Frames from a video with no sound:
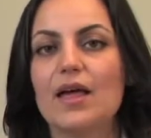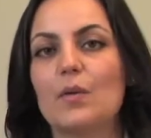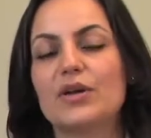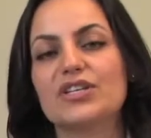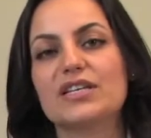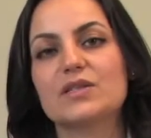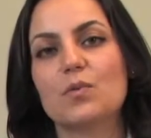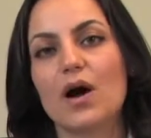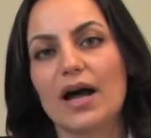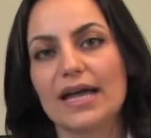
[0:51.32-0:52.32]
Which is
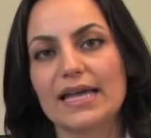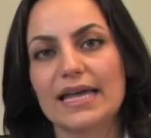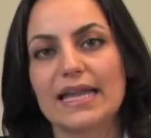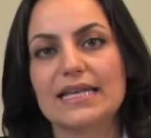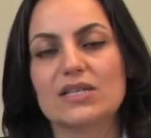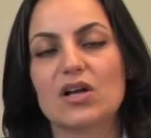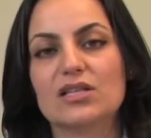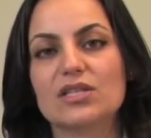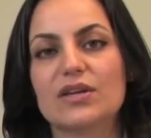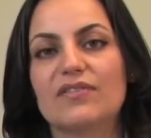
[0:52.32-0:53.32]
why it is
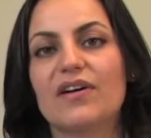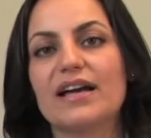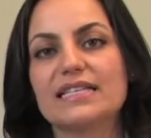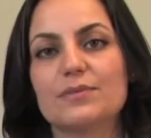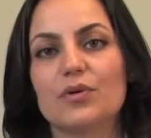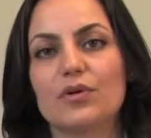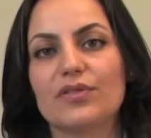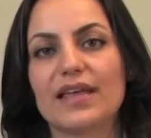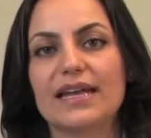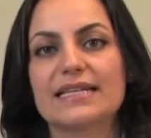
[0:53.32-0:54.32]
also
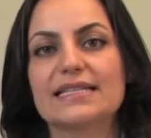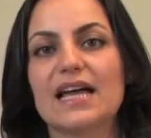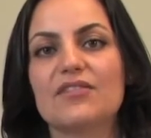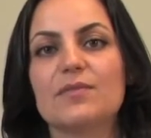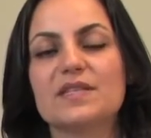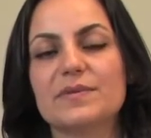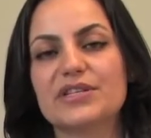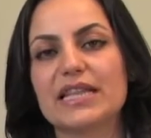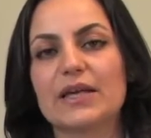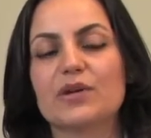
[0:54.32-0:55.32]
advisable that aside from a
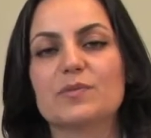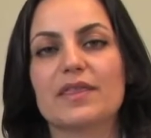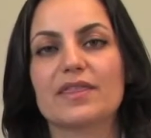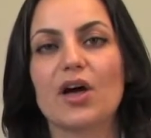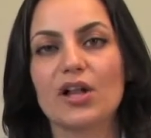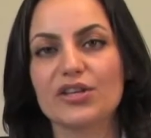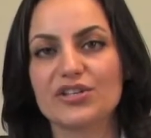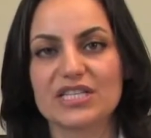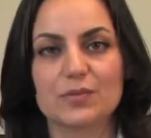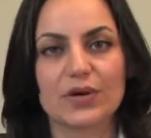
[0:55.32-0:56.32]
speech and language
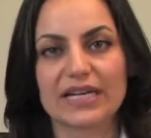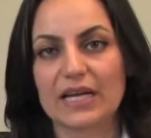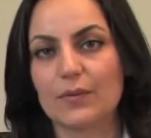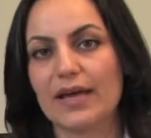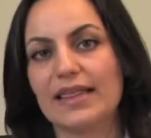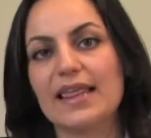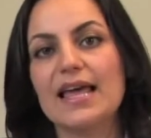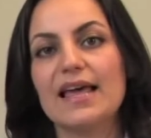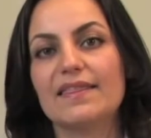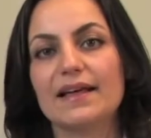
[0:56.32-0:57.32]
pathologist working with
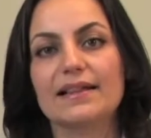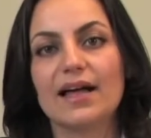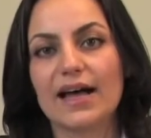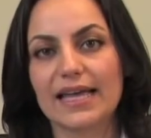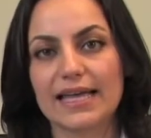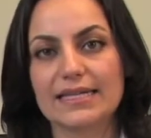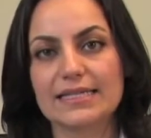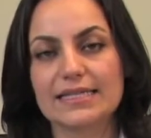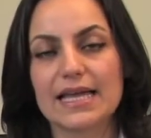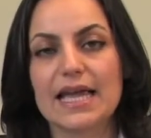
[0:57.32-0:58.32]
the
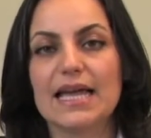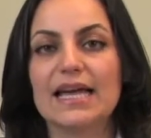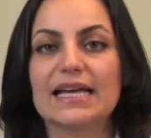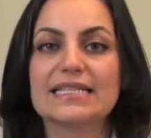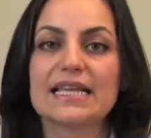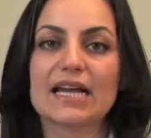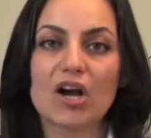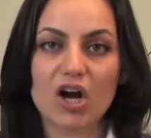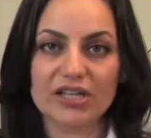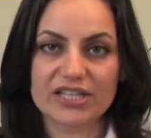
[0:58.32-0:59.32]
client, a
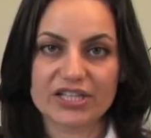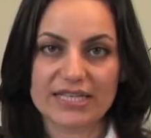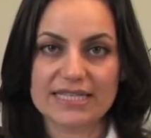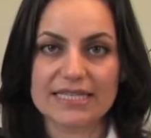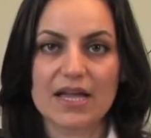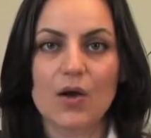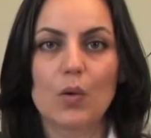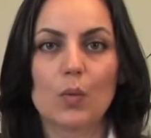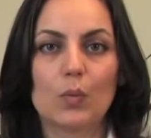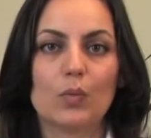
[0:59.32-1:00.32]
psychologist
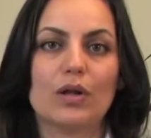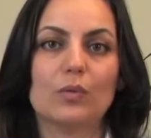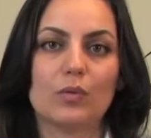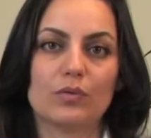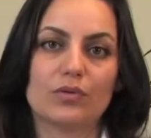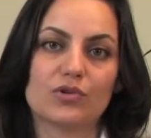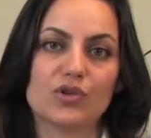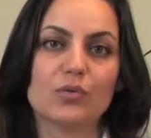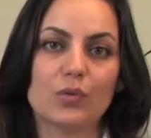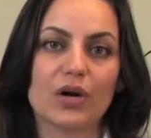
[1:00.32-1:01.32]

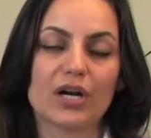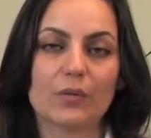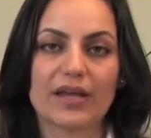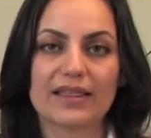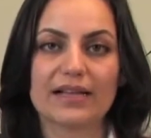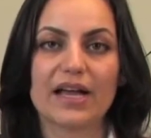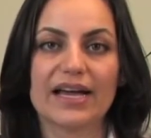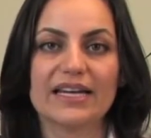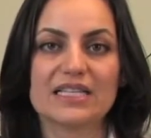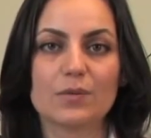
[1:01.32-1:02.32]
should work with the
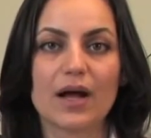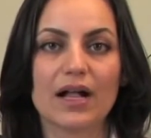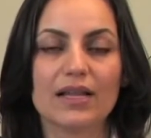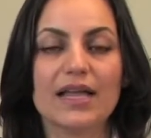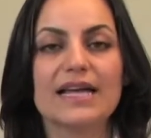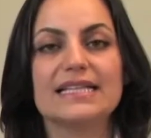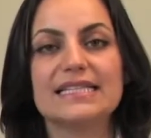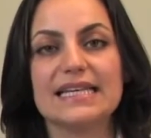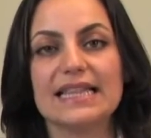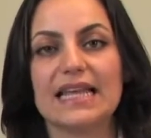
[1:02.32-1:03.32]
client as well,
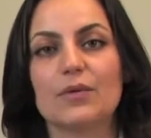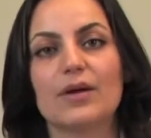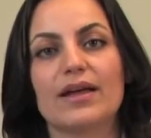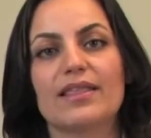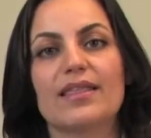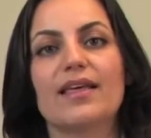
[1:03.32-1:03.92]
dealing with